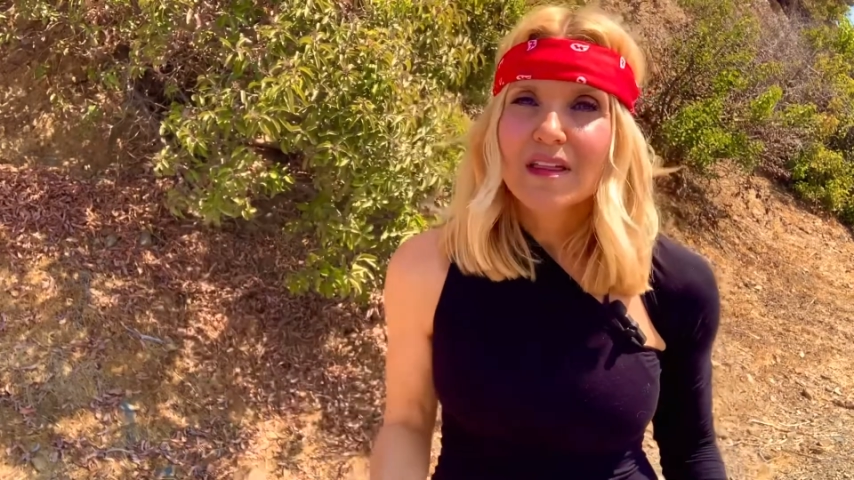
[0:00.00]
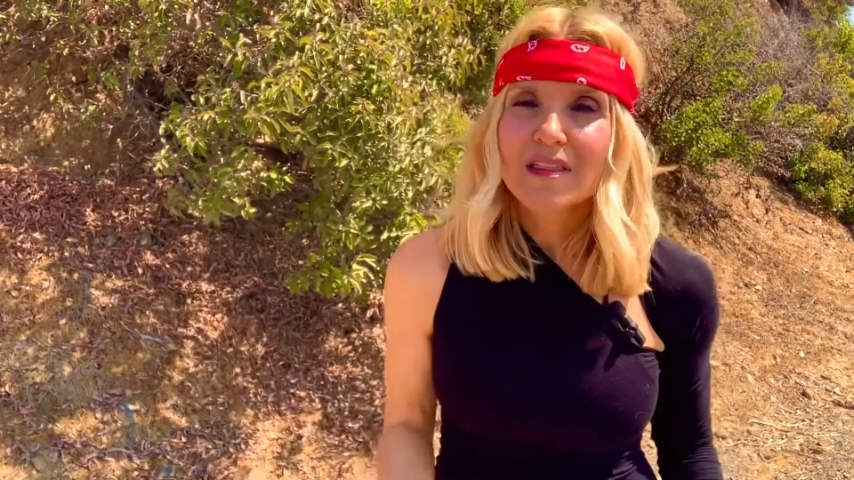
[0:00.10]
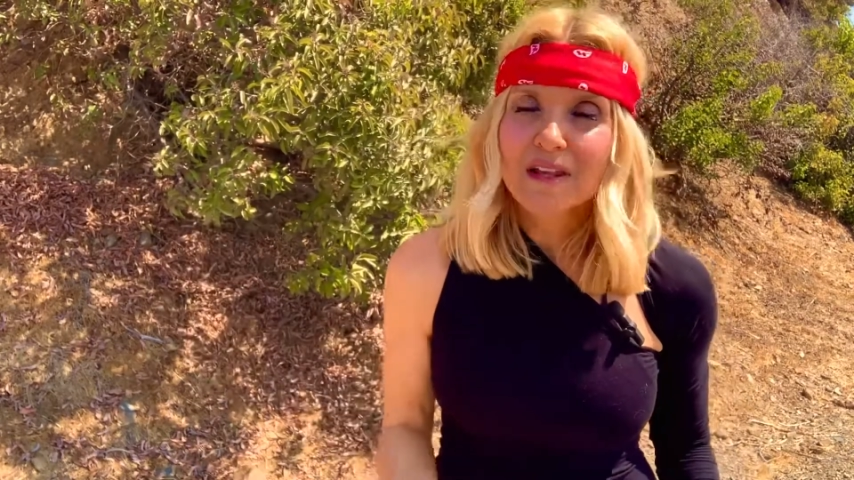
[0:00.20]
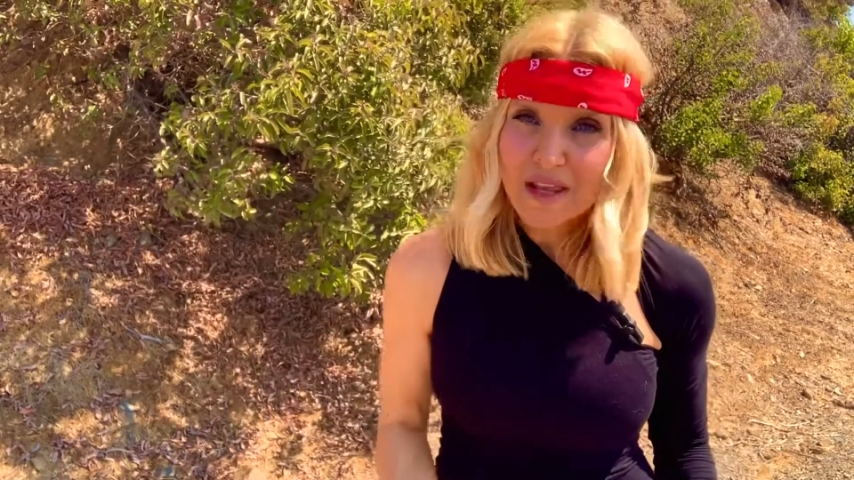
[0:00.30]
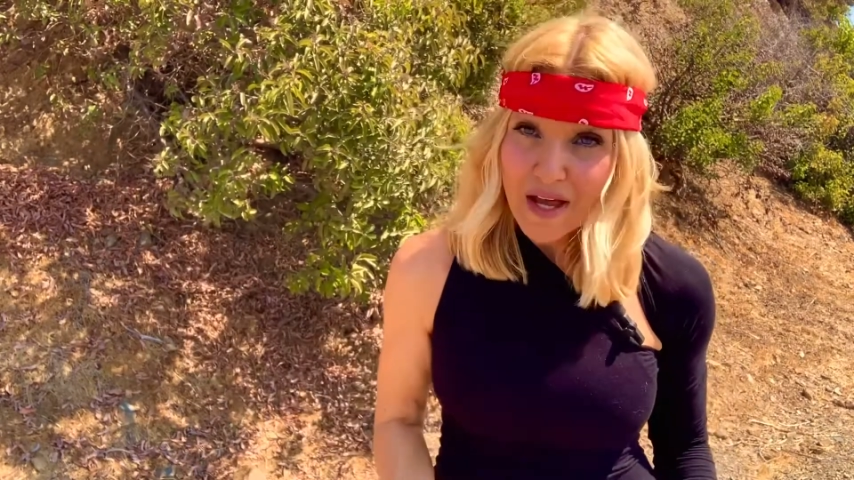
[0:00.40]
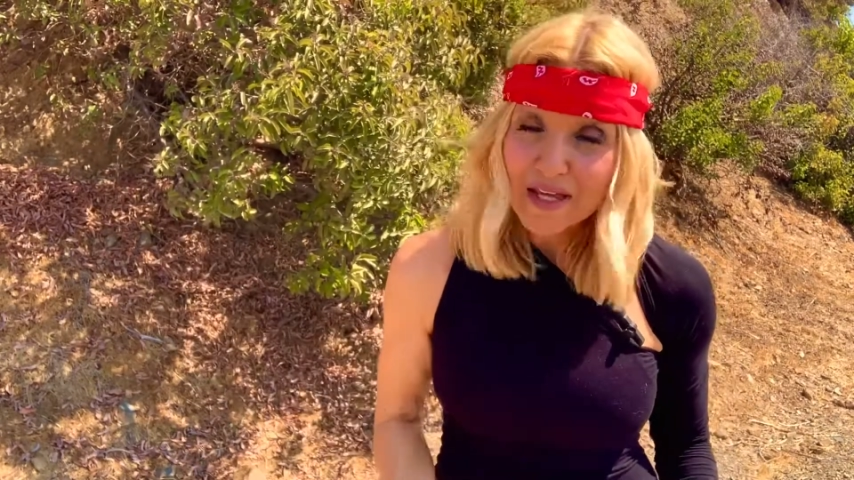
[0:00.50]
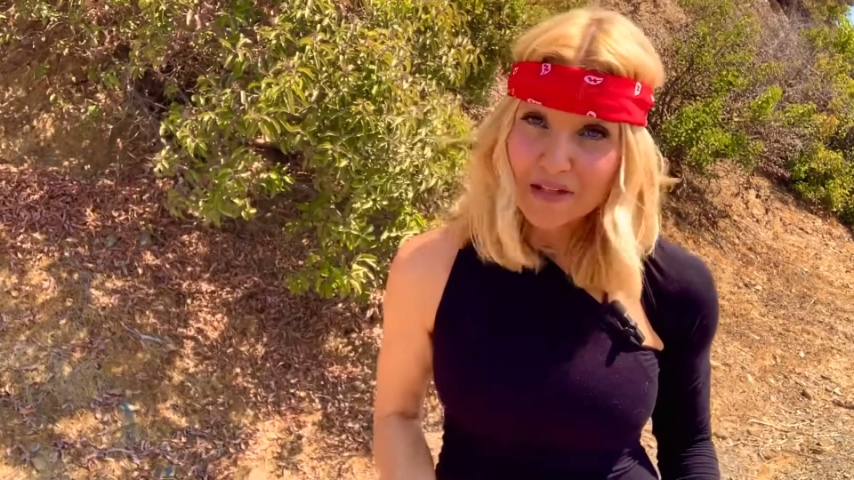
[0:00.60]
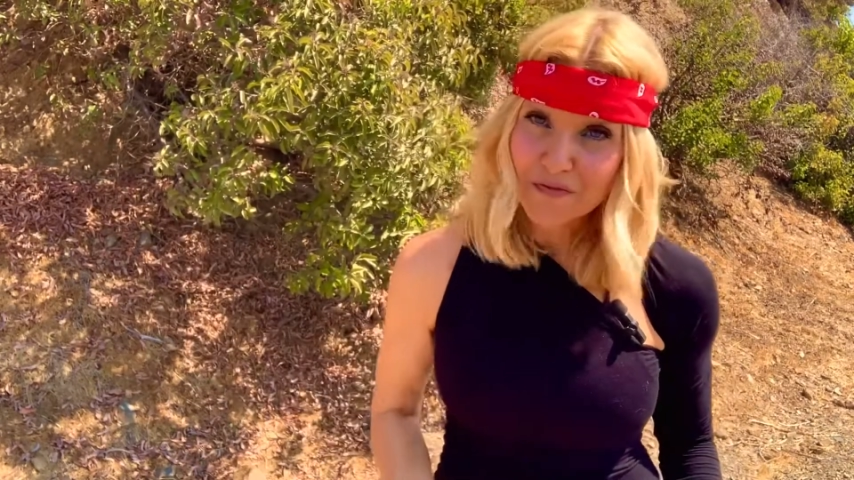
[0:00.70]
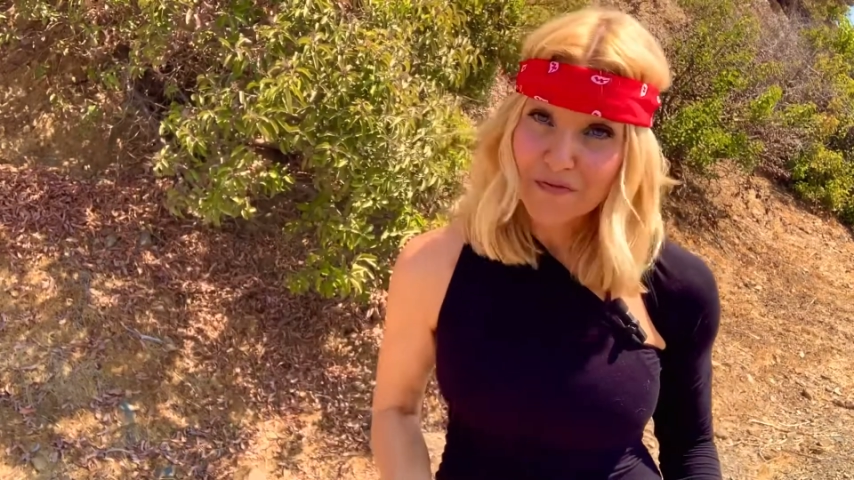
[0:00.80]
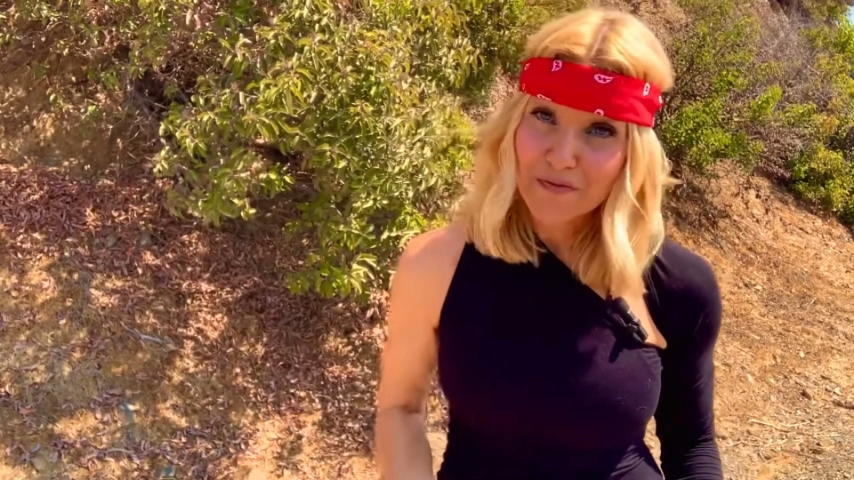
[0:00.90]
the
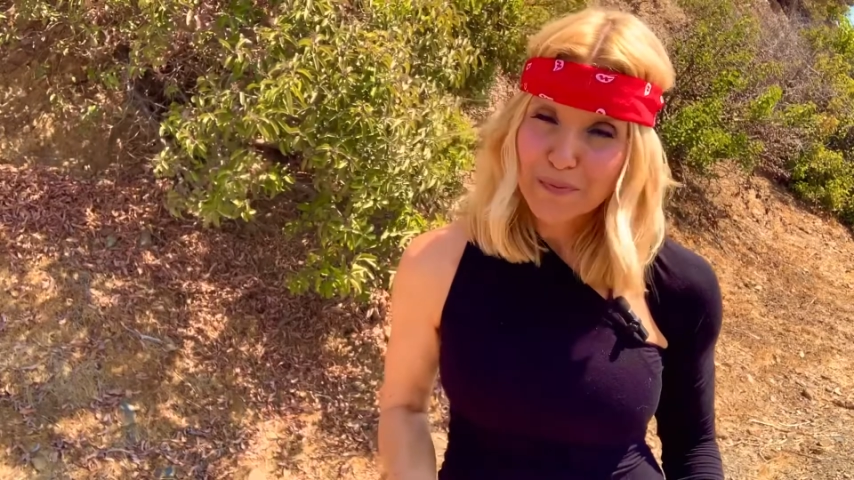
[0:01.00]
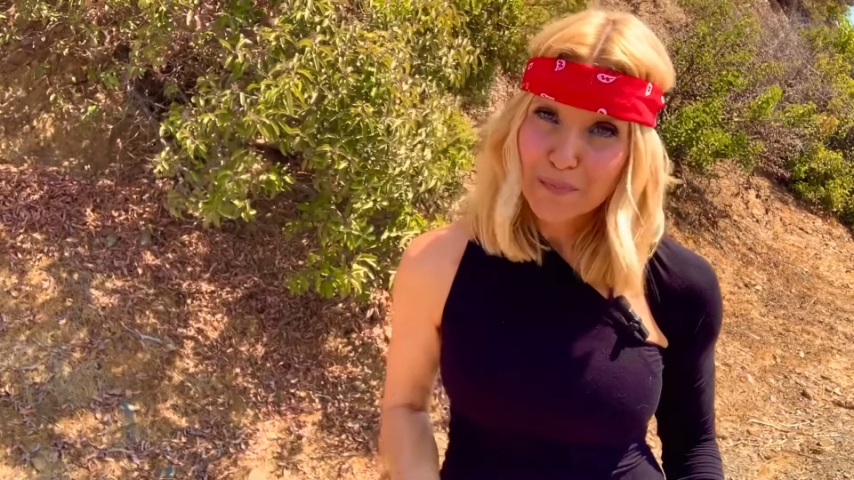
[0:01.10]
life